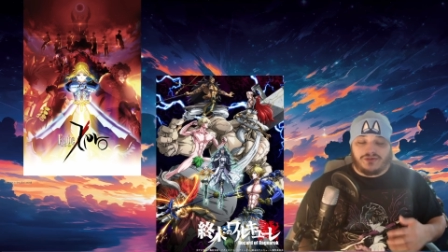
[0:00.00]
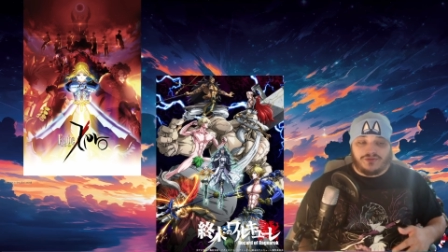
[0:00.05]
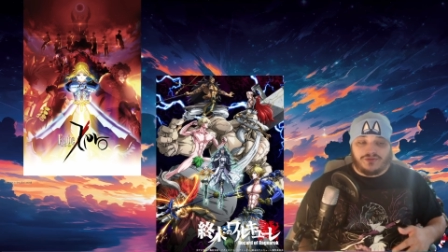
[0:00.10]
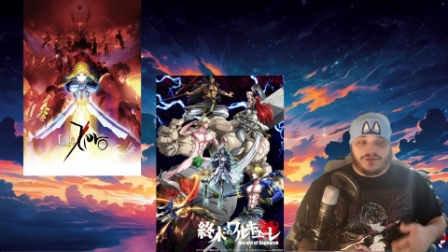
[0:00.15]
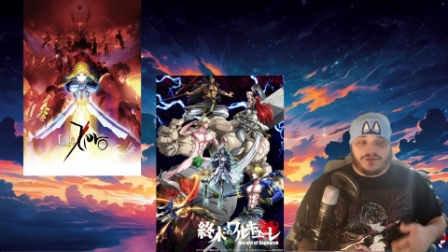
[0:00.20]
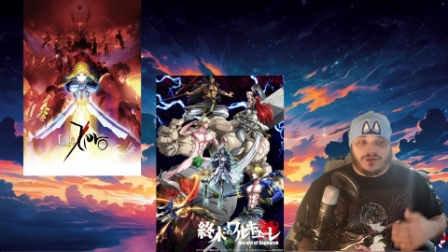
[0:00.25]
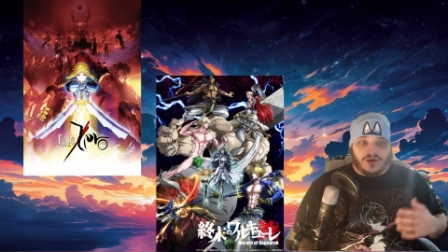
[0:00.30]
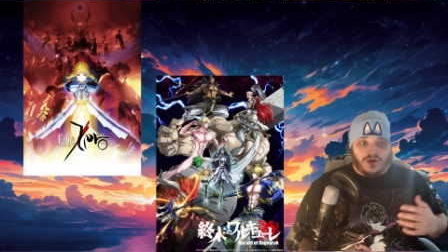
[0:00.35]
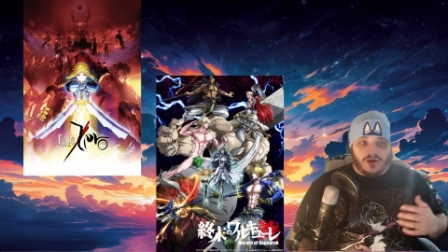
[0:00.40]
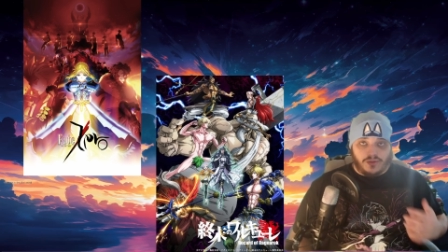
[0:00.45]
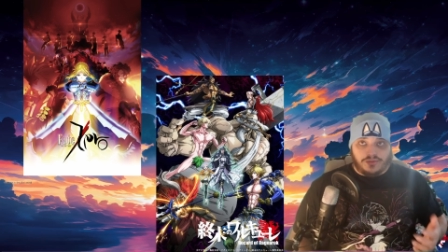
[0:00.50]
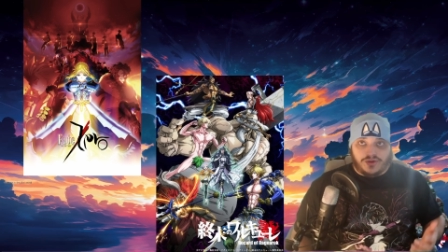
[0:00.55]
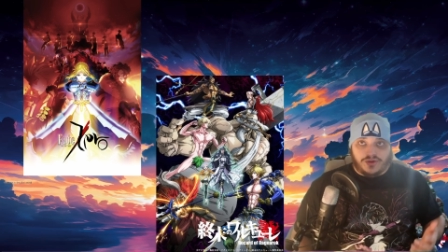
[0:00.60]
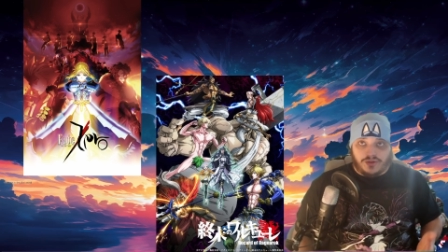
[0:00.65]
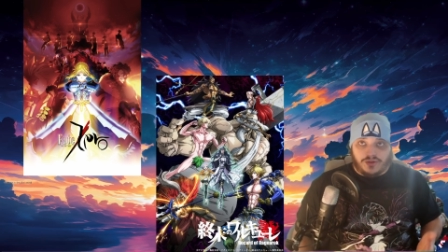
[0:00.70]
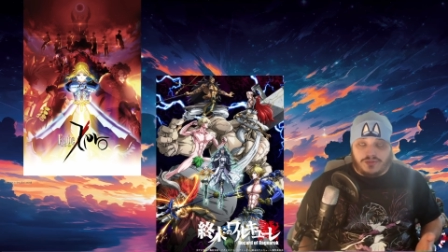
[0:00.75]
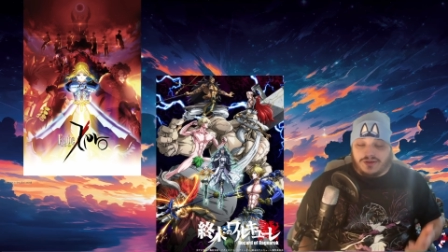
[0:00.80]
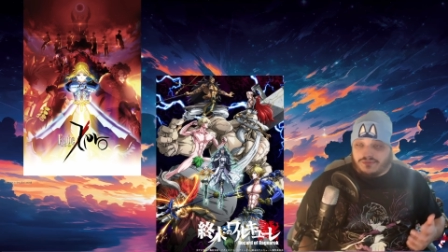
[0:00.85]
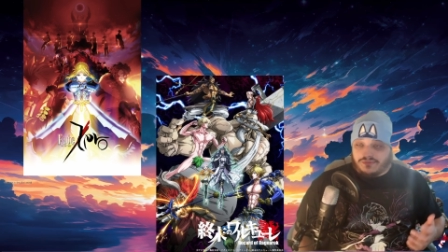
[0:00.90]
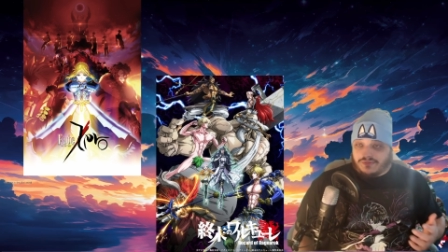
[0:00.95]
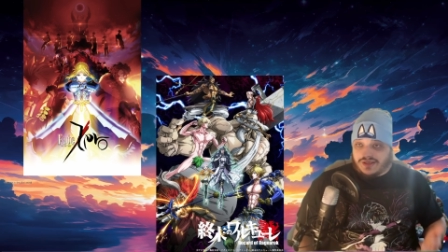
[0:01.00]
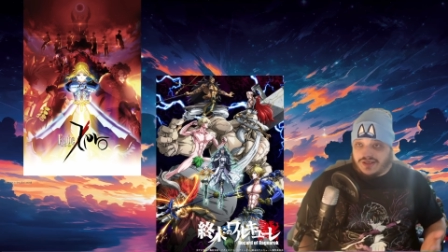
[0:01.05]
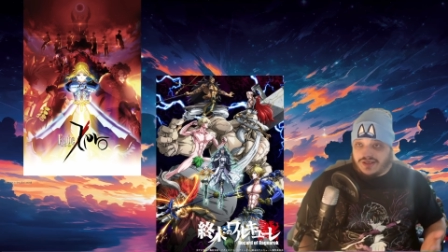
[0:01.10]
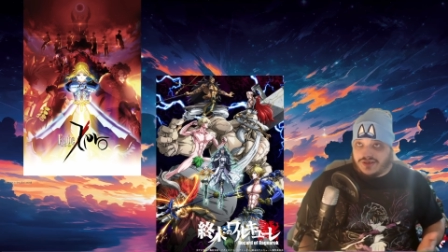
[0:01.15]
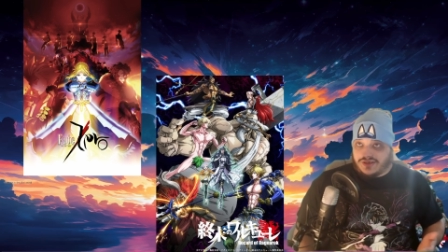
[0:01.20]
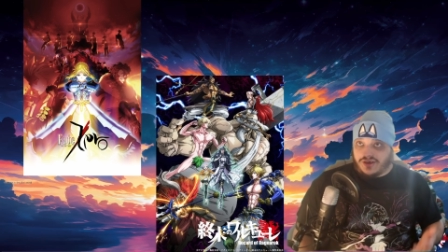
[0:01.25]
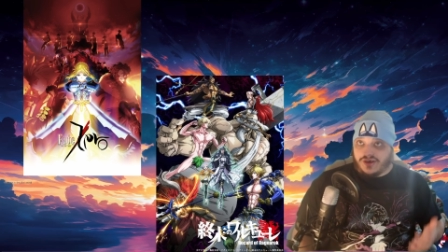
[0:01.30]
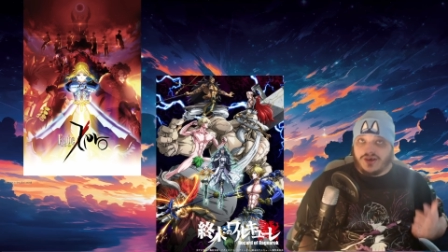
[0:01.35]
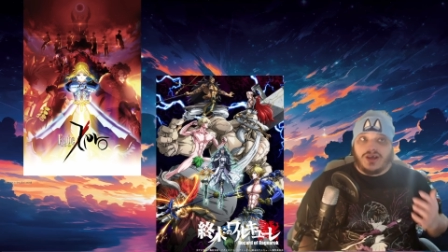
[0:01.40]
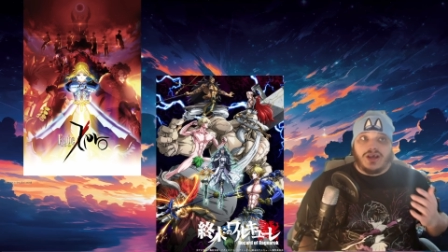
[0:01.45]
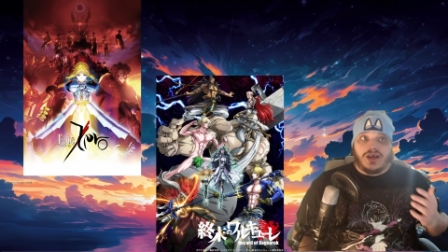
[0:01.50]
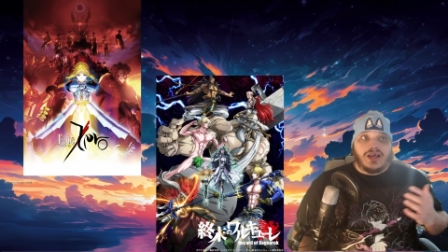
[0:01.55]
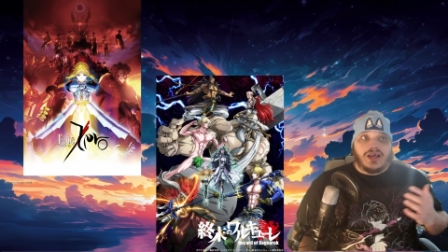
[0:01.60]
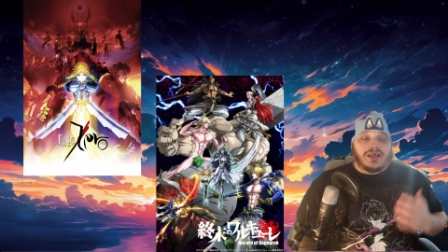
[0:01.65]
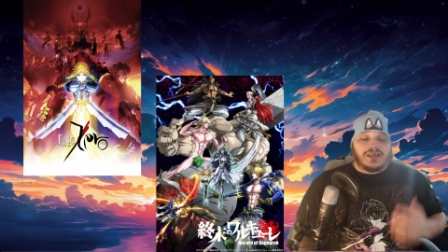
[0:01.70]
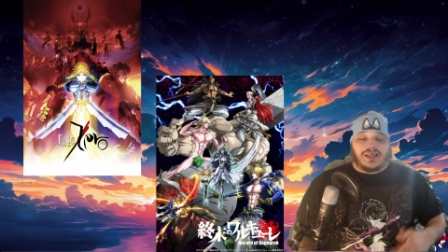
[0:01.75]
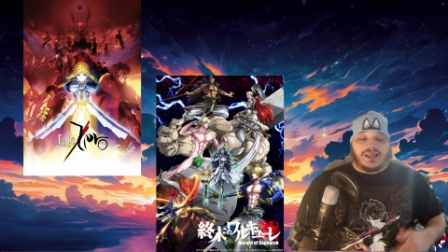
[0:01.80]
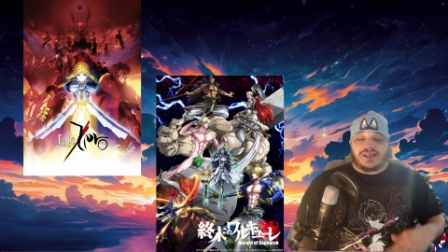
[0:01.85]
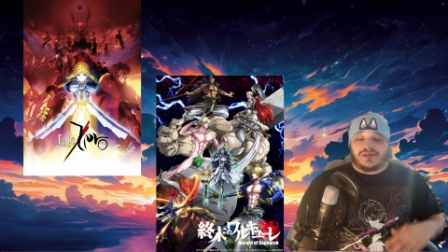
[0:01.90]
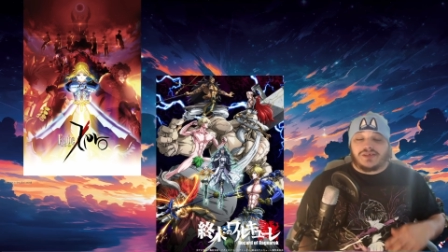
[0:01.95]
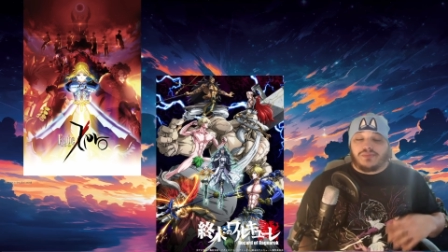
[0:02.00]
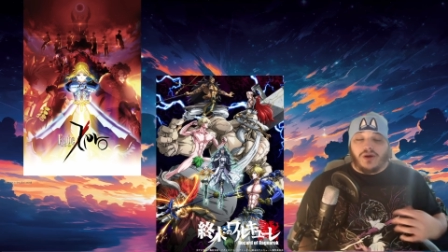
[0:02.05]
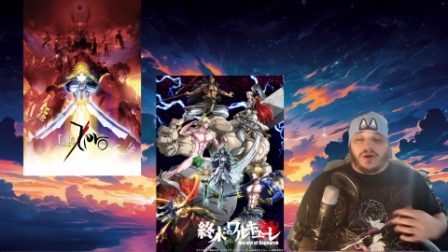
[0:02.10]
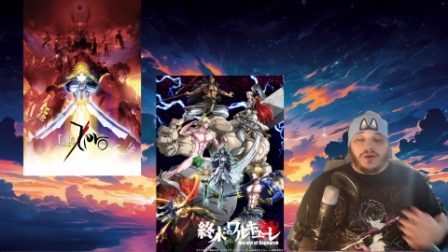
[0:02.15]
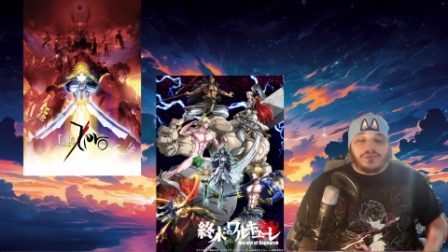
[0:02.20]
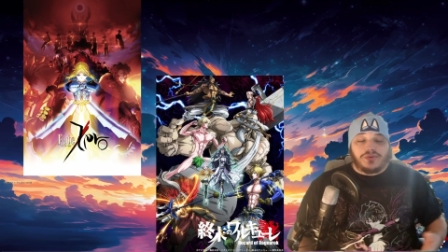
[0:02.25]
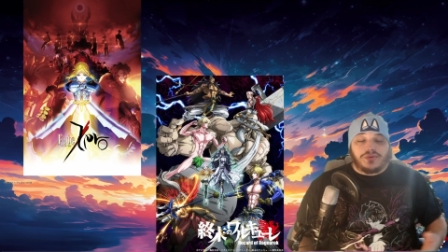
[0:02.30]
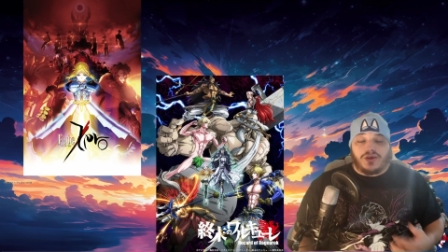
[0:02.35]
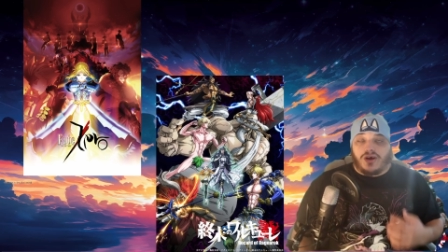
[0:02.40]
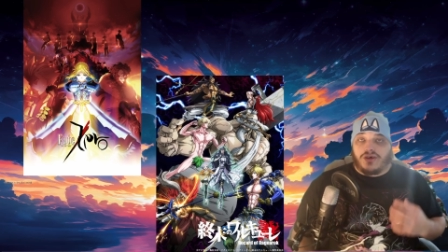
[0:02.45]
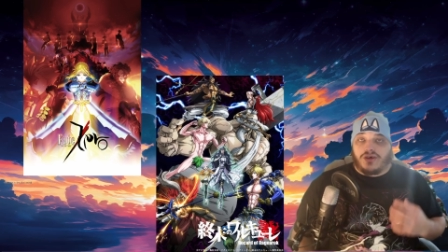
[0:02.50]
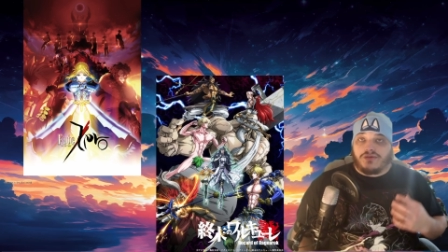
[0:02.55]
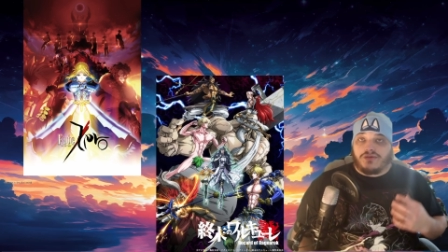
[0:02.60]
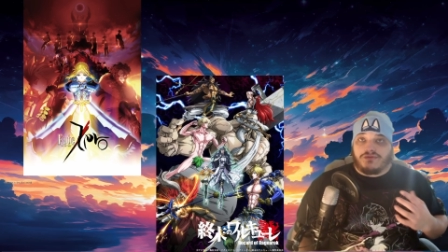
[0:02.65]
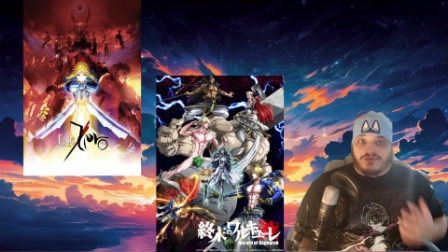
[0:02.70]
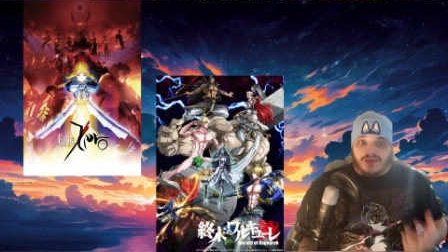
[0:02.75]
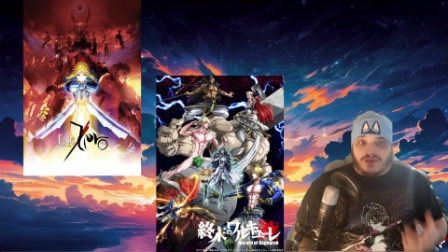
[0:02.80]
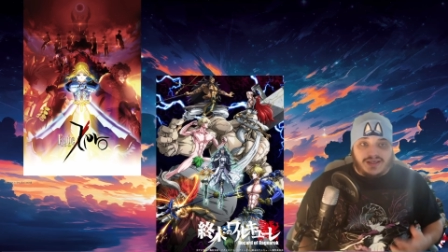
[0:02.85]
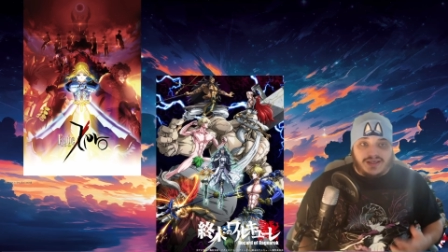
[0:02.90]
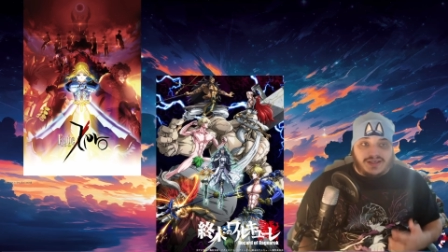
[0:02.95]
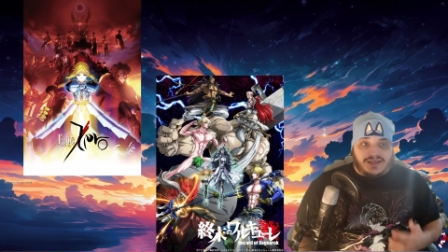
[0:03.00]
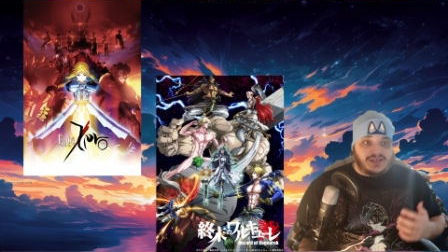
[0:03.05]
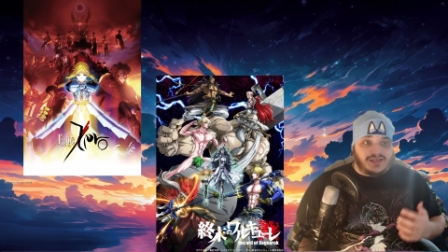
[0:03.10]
upcoming media that's popular on Reddit